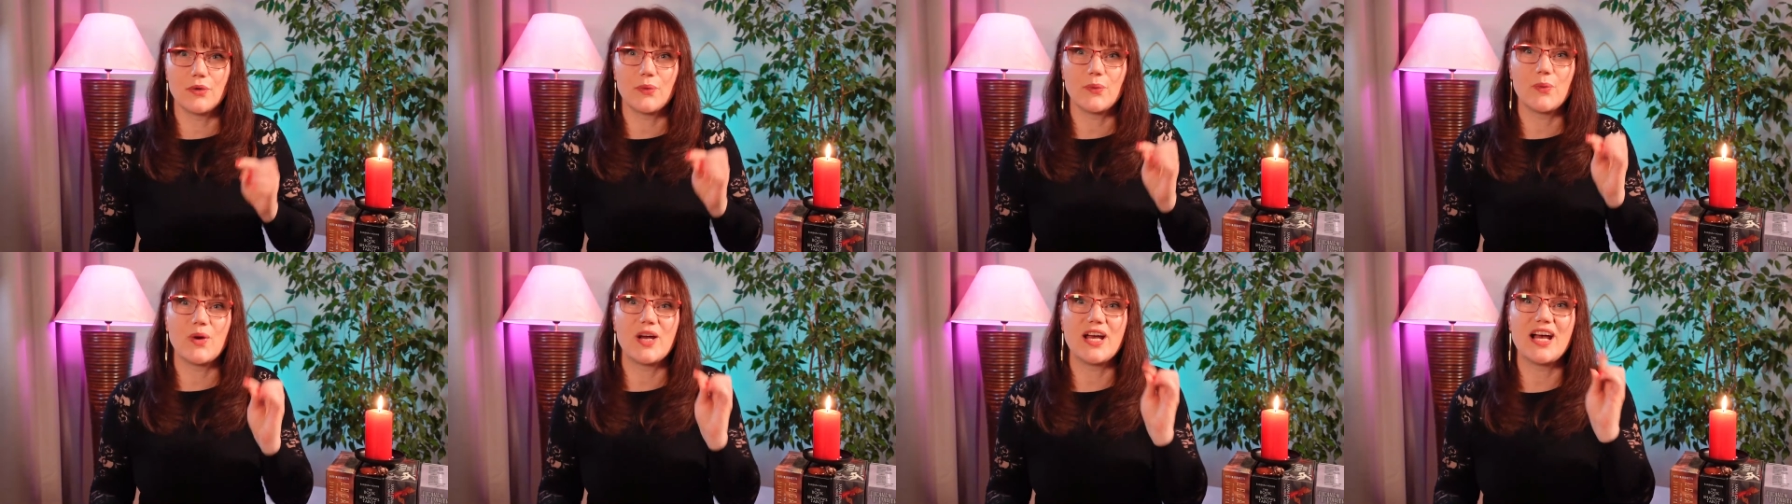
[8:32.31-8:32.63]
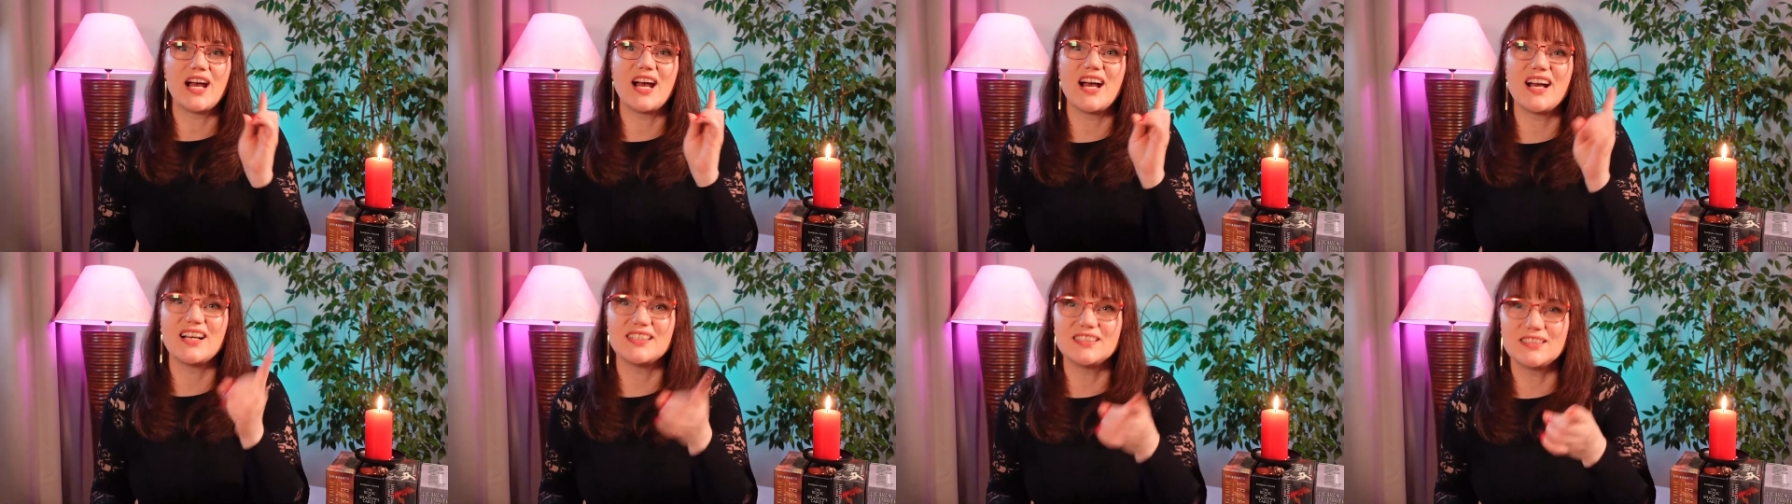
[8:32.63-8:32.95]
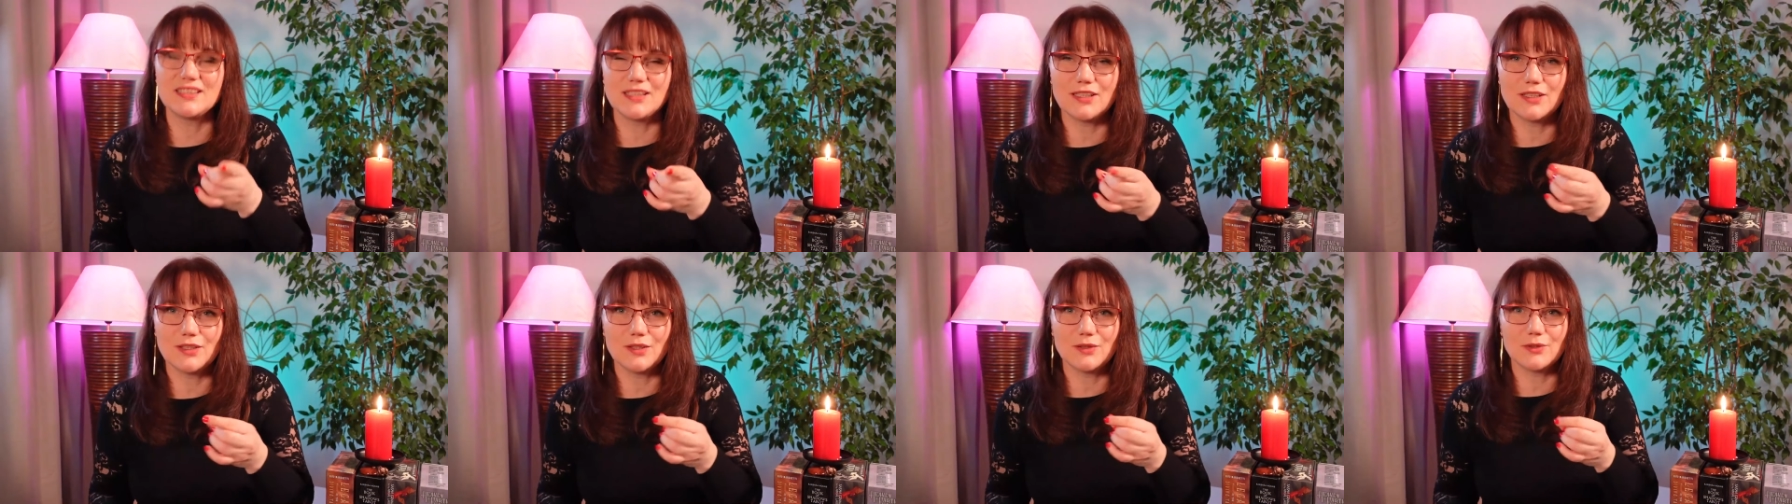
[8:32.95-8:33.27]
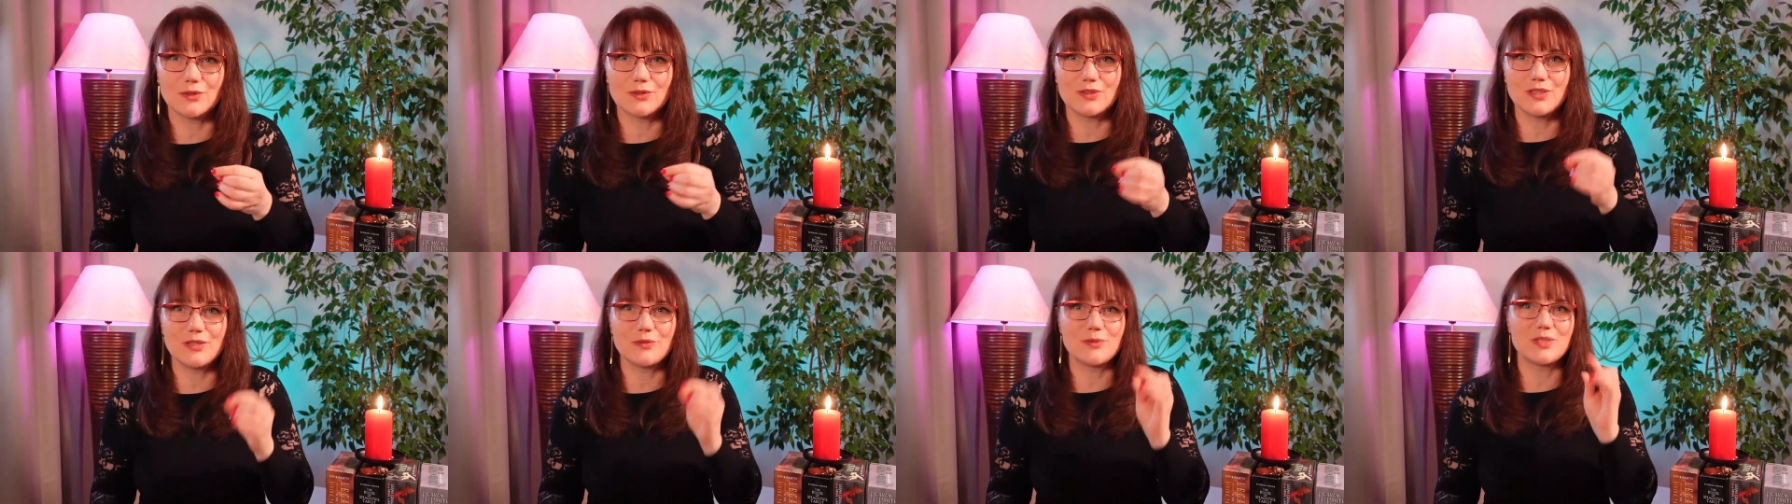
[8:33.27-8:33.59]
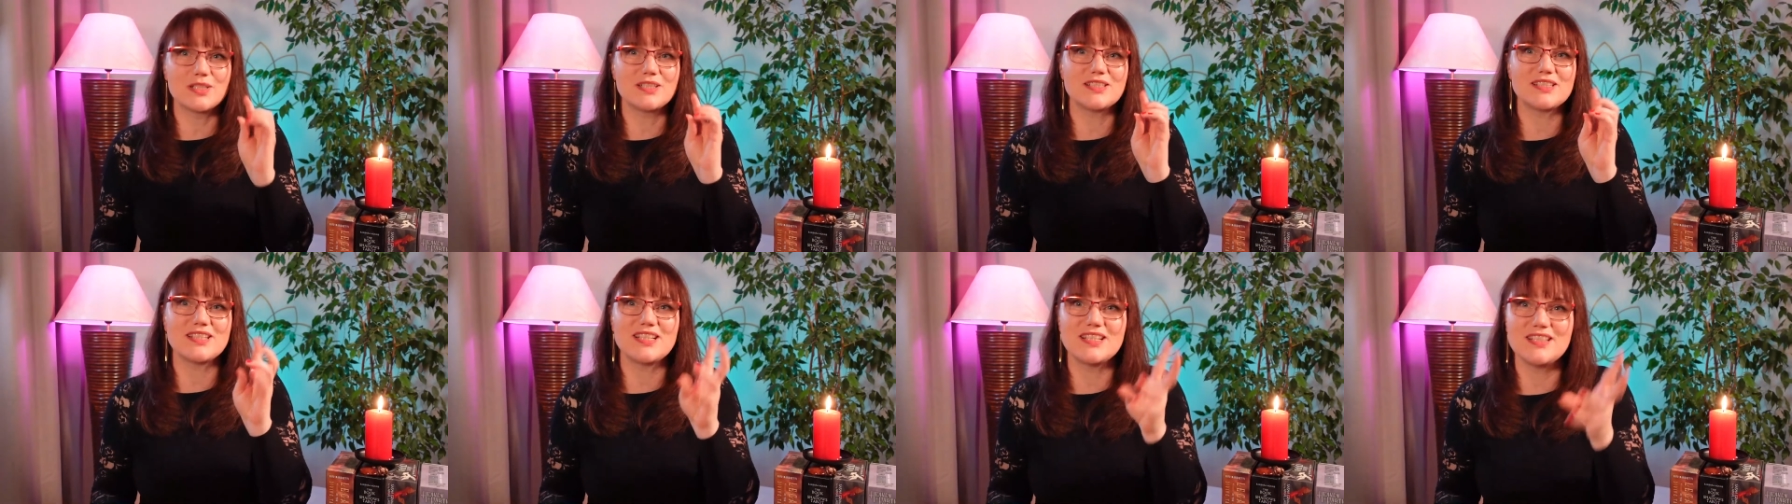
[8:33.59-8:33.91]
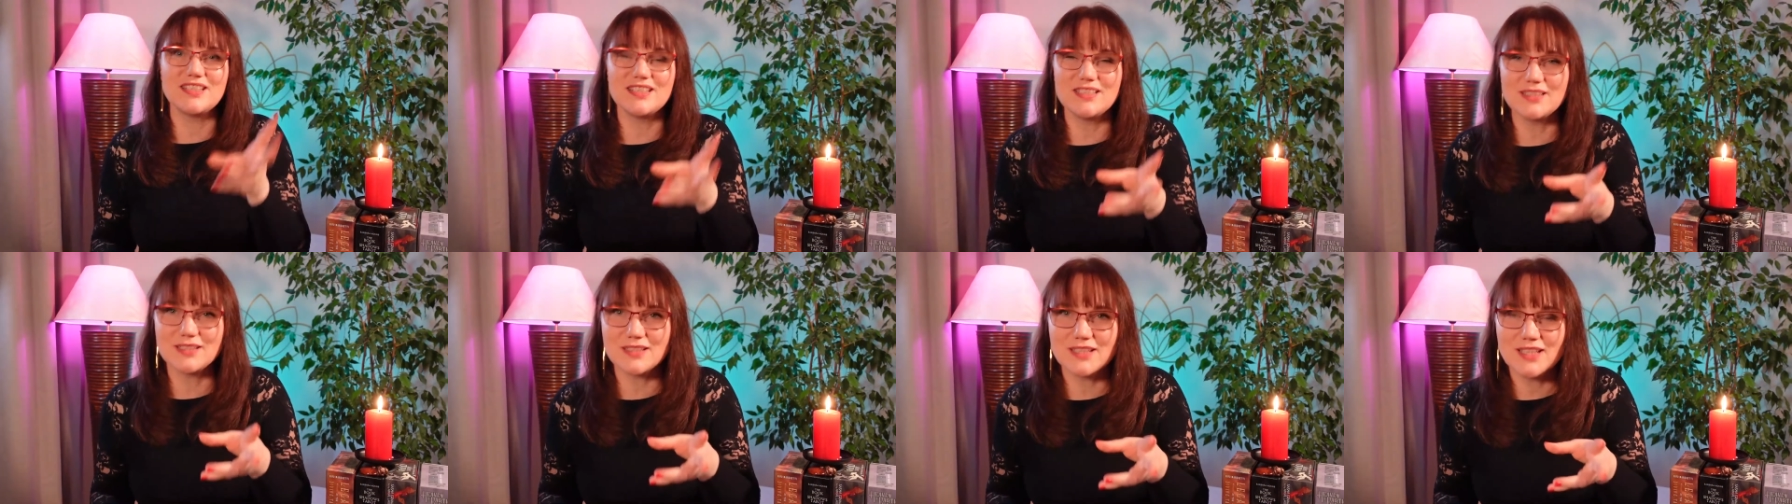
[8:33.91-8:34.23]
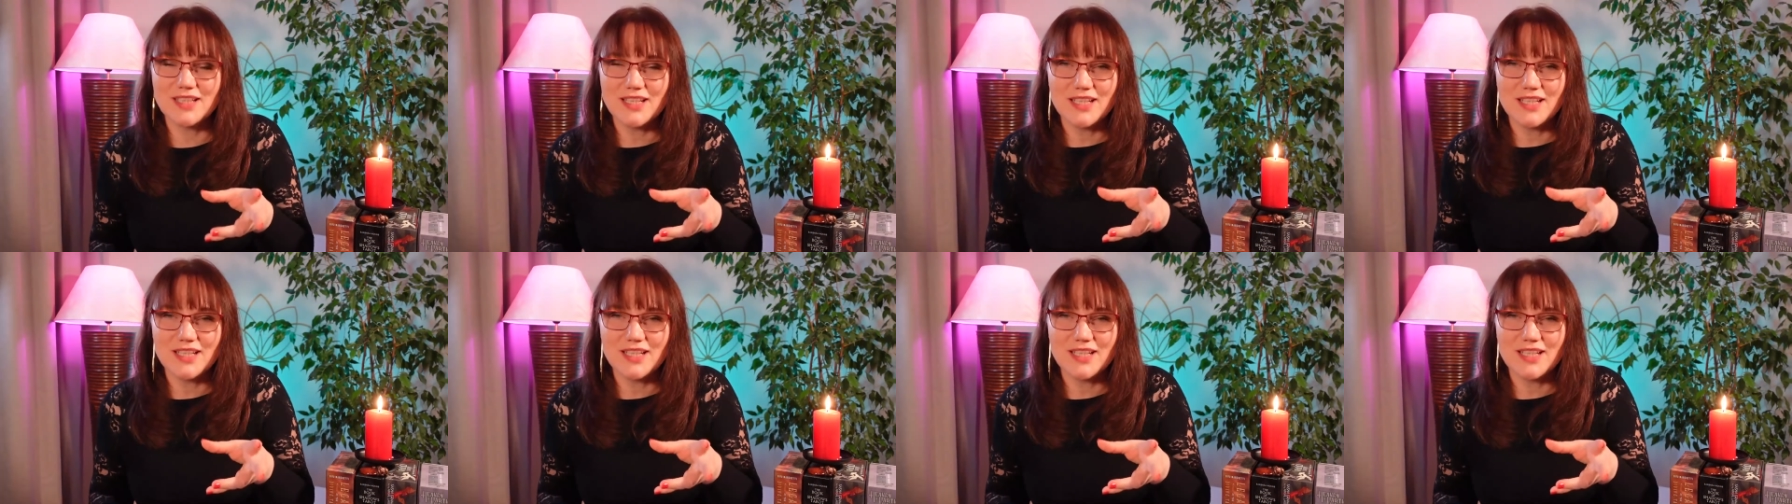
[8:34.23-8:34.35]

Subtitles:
were asking you. They were sending